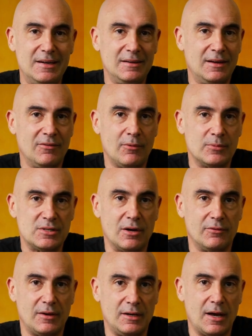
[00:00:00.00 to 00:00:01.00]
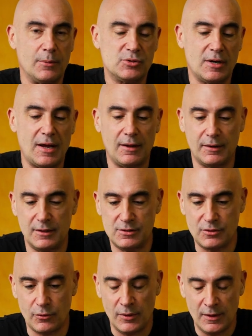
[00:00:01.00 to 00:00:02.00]
didn't give himself any optionality.
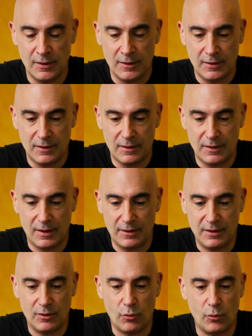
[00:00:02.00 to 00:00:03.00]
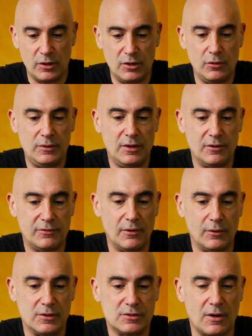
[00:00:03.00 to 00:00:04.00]
So I think what you need to
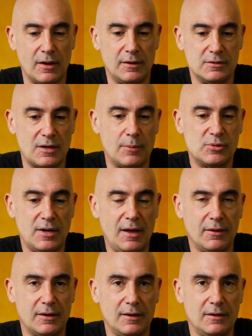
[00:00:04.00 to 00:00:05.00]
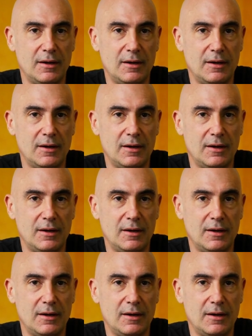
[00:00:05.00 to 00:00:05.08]
focus on is optionality.